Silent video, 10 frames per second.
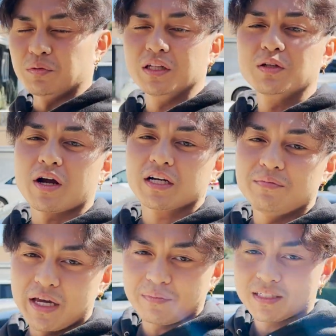They really wanted to
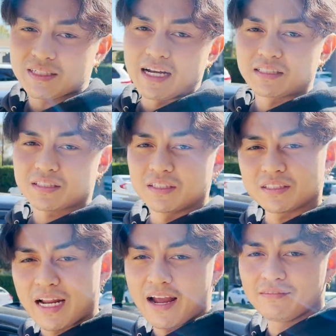make me side
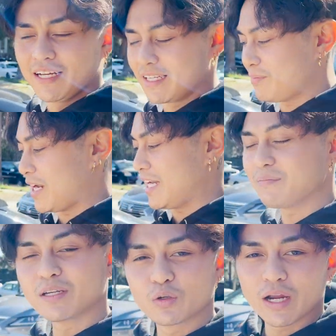skirts and have like my
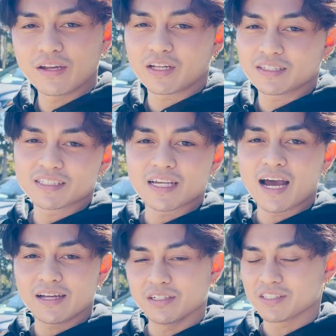name engraved on the
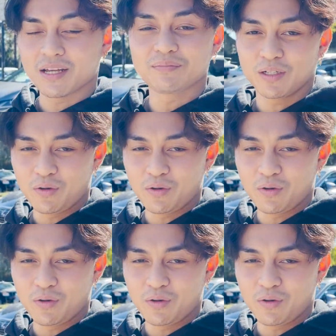side or something,